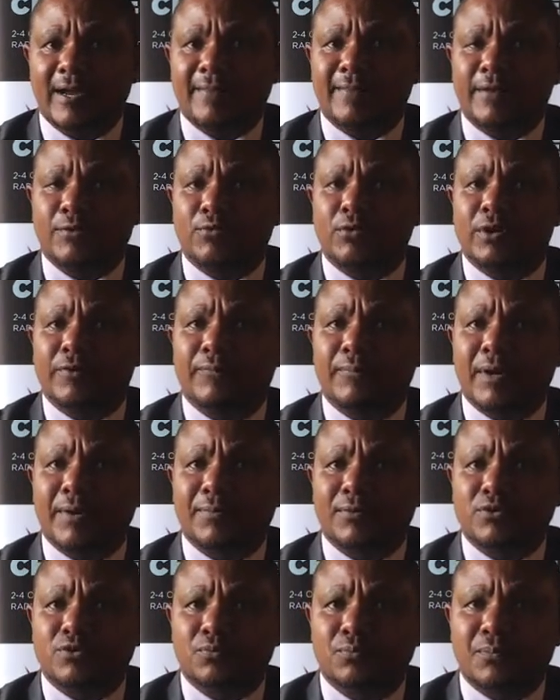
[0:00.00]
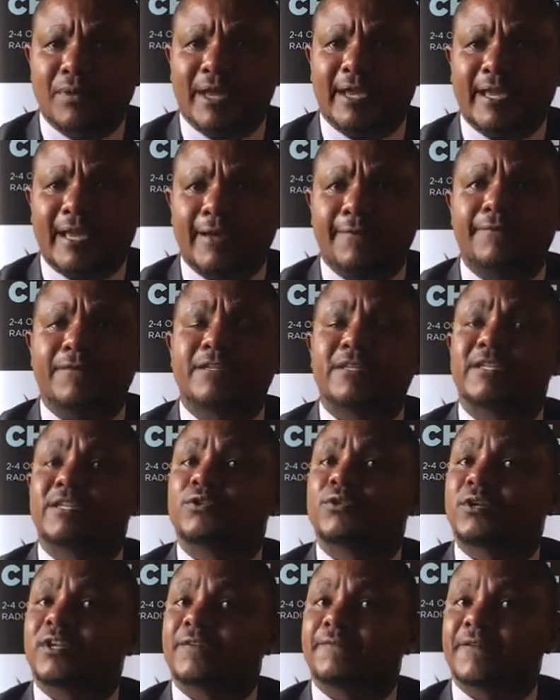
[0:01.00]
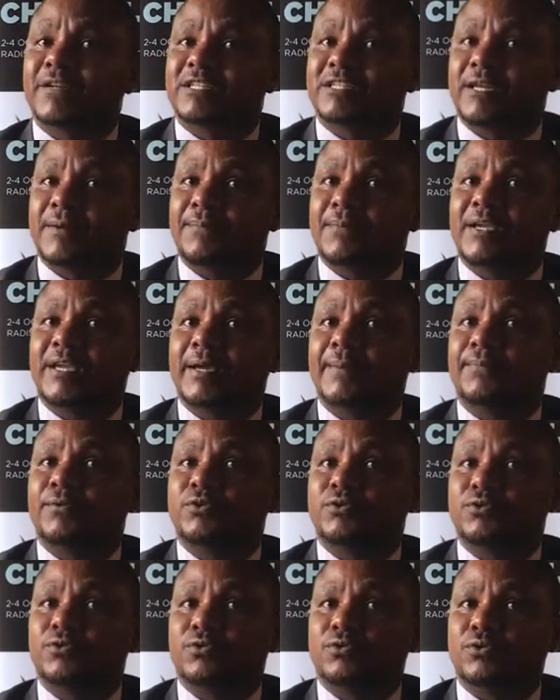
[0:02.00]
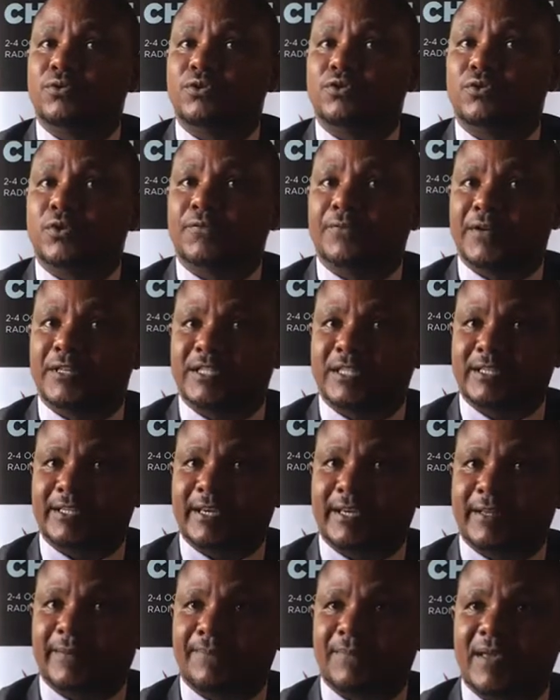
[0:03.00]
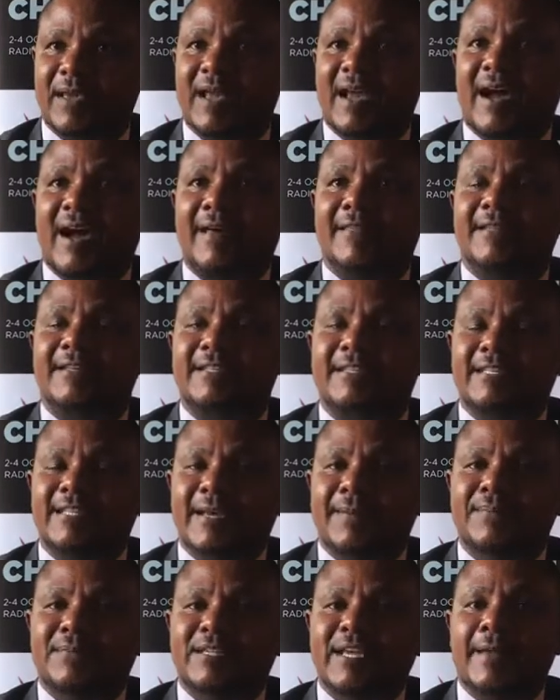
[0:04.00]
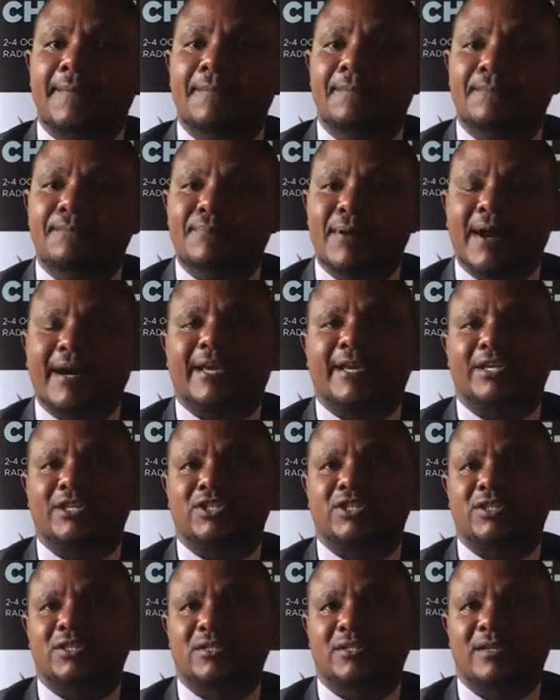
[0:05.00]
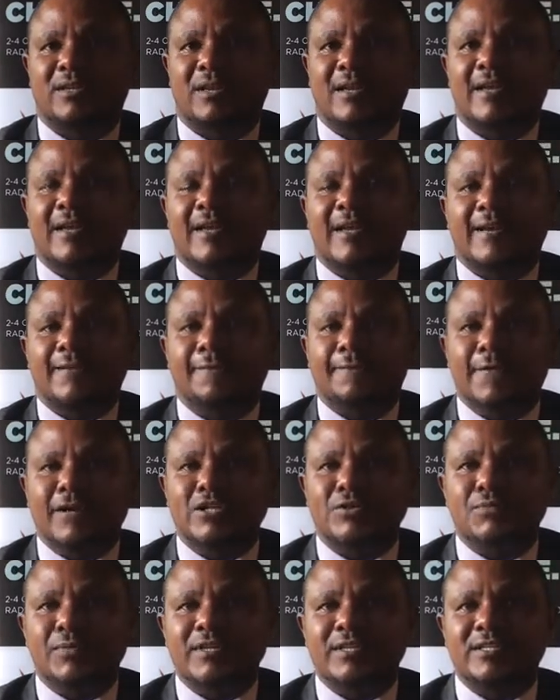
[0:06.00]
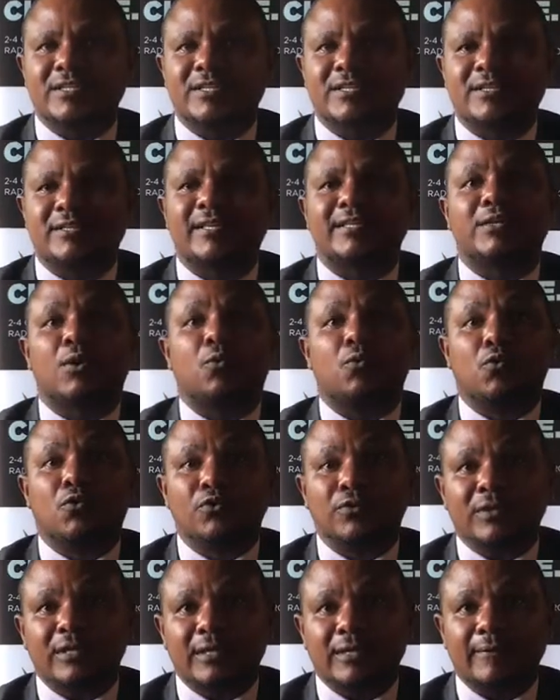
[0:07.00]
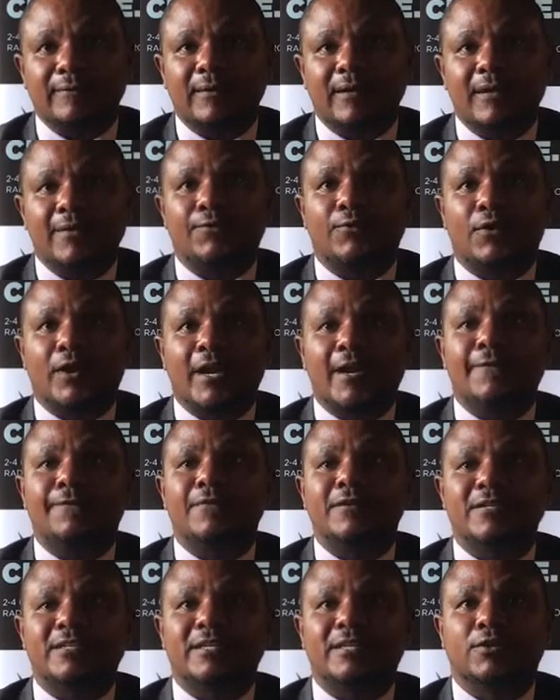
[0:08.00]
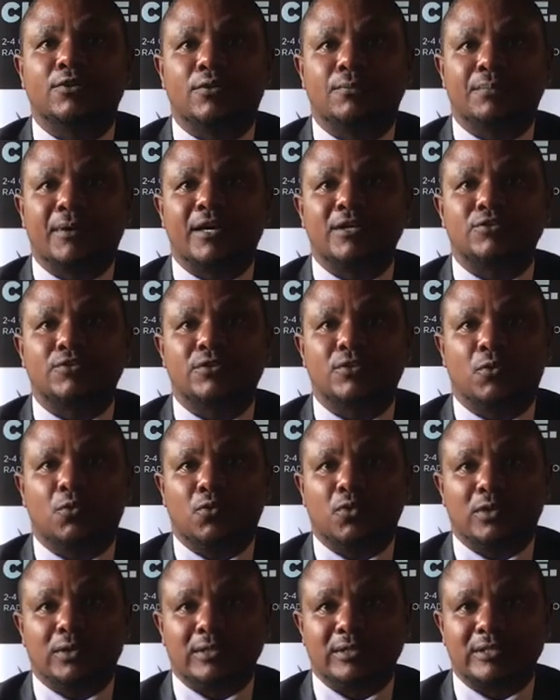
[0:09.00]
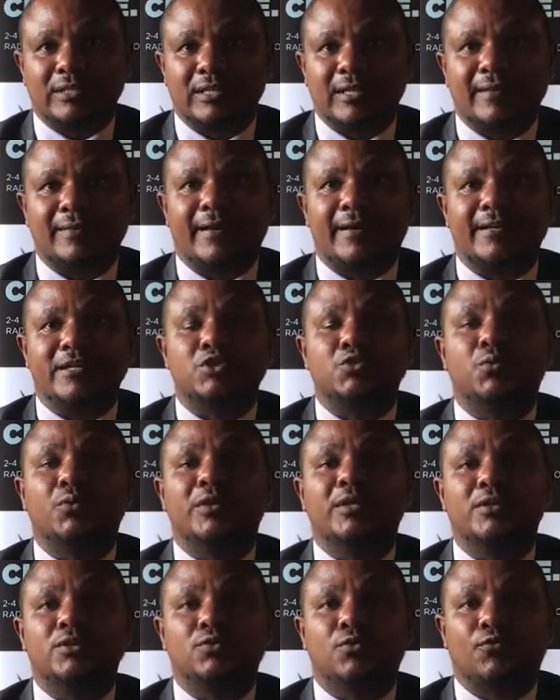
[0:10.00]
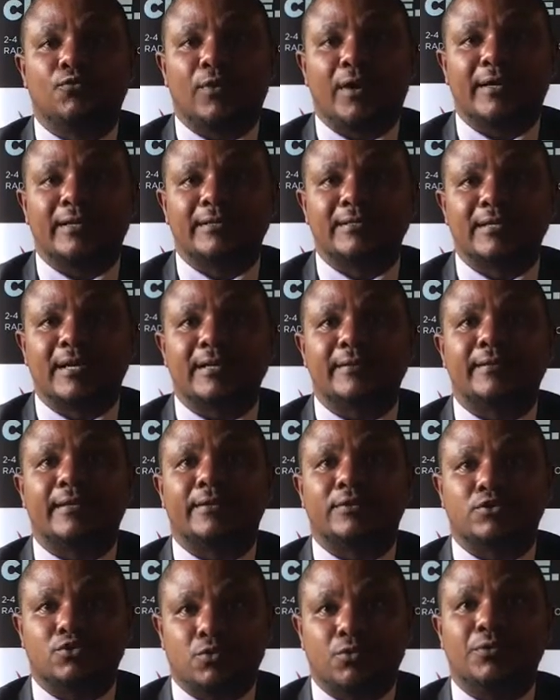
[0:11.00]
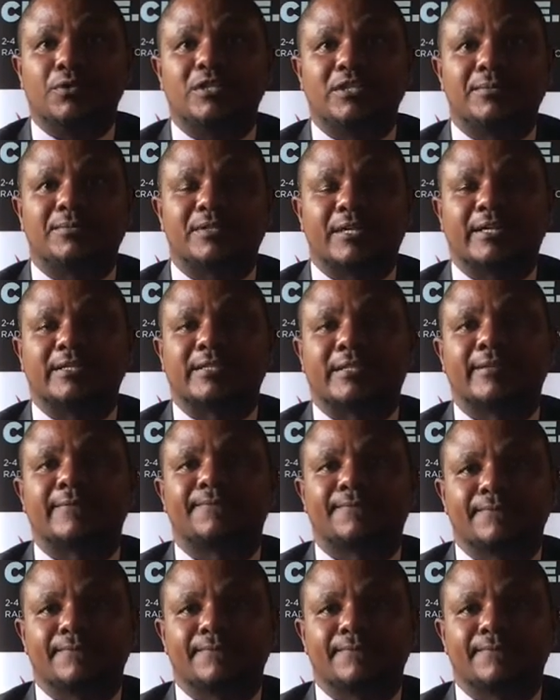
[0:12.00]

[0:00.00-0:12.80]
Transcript: that will be able to make every single investor be able to invest in Kenya. At the same time, package investments that are worthy for every single person in the world that is willing to fund the tourism sector.